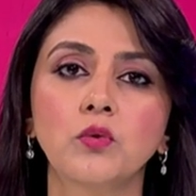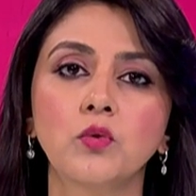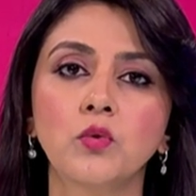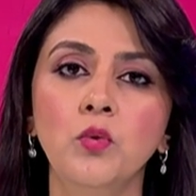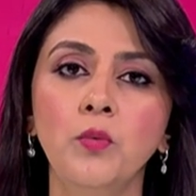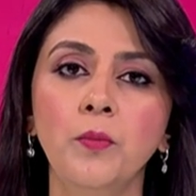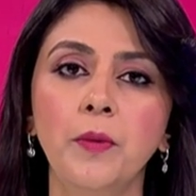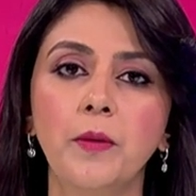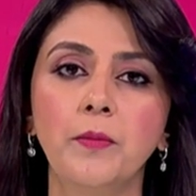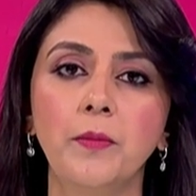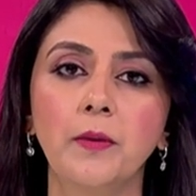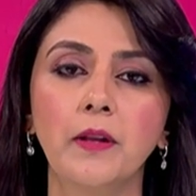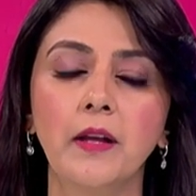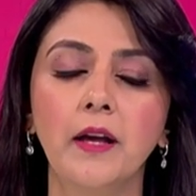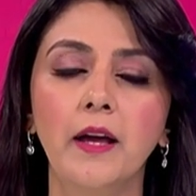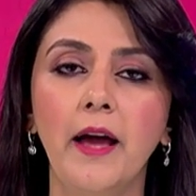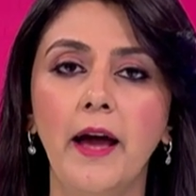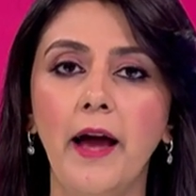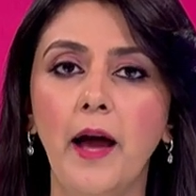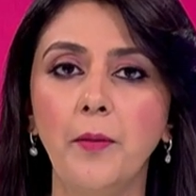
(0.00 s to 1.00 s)
two people
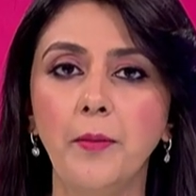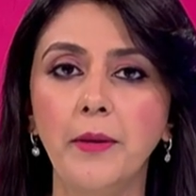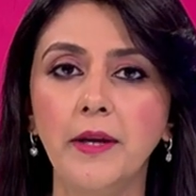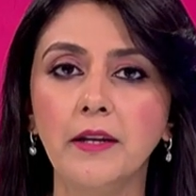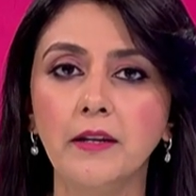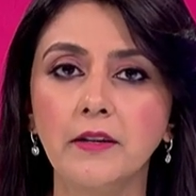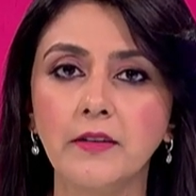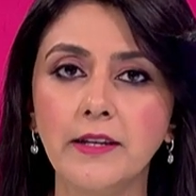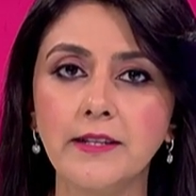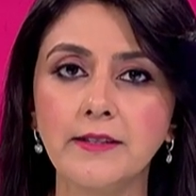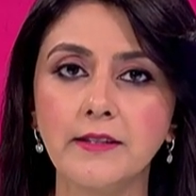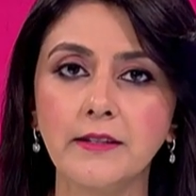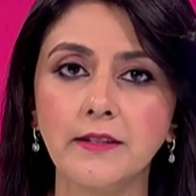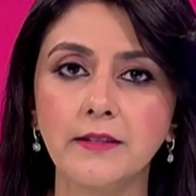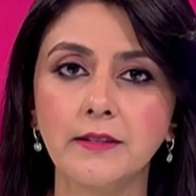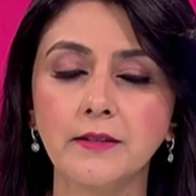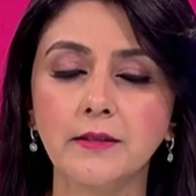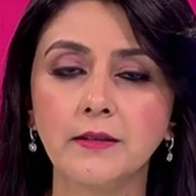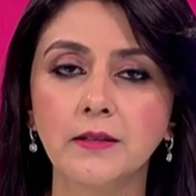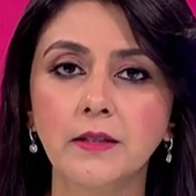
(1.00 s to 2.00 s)
have been arrested.